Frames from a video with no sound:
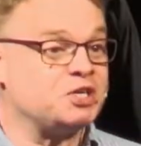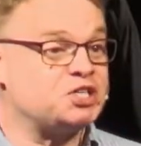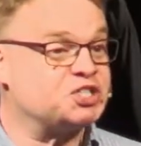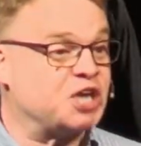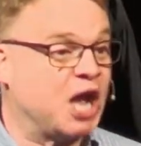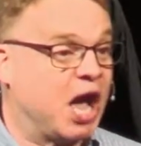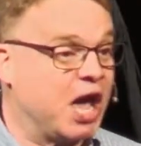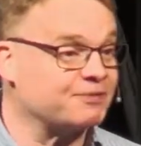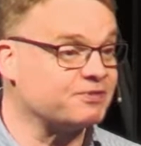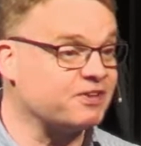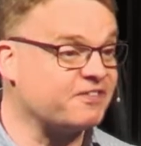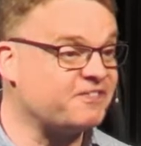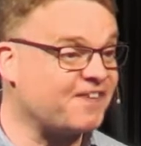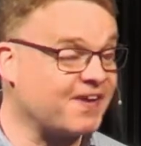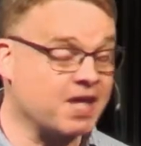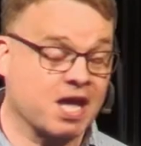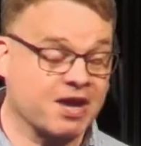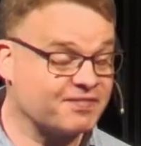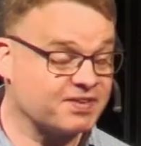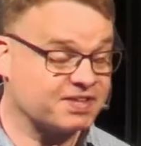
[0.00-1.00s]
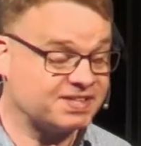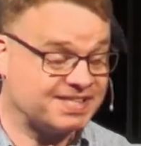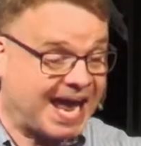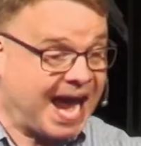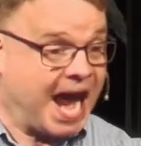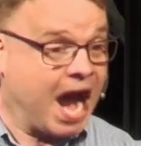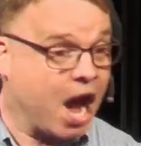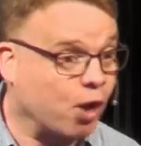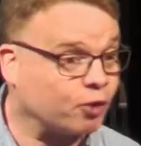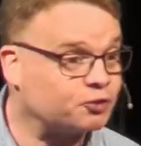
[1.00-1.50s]
the shadow of a
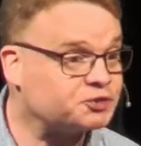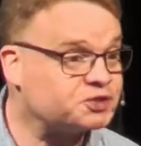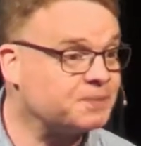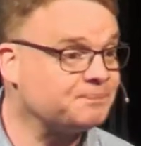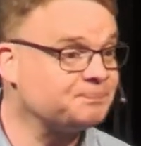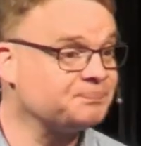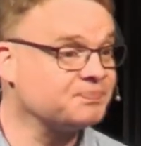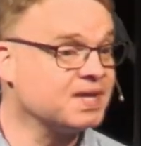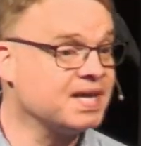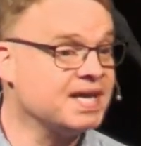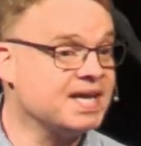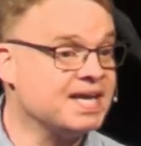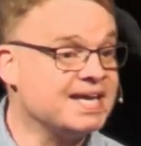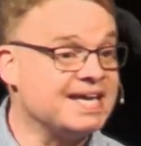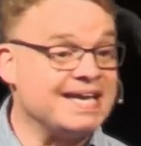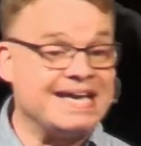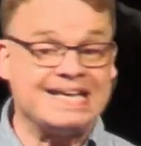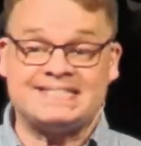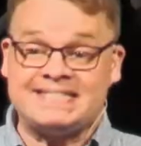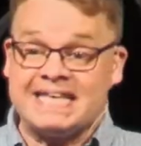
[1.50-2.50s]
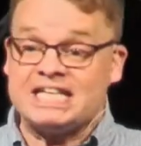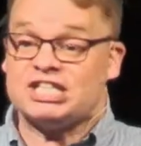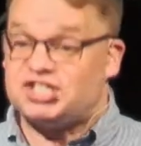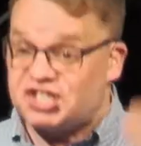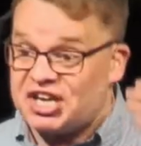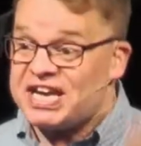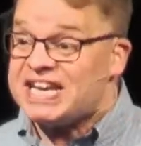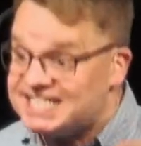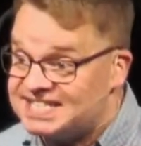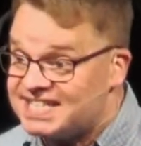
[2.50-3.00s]
doubt is that
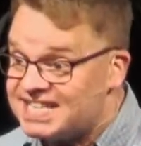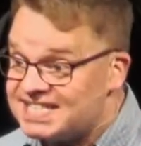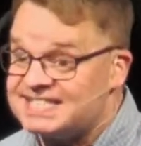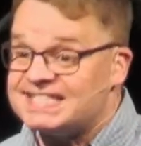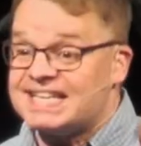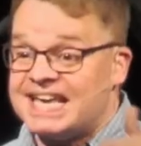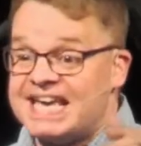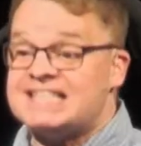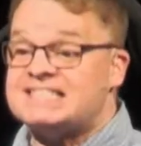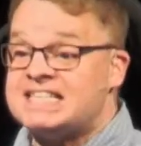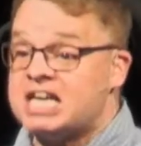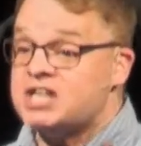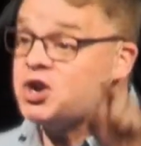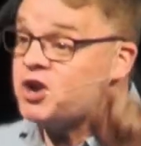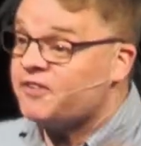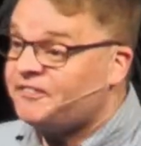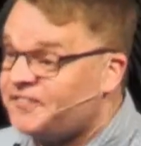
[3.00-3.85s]
Jesus is in your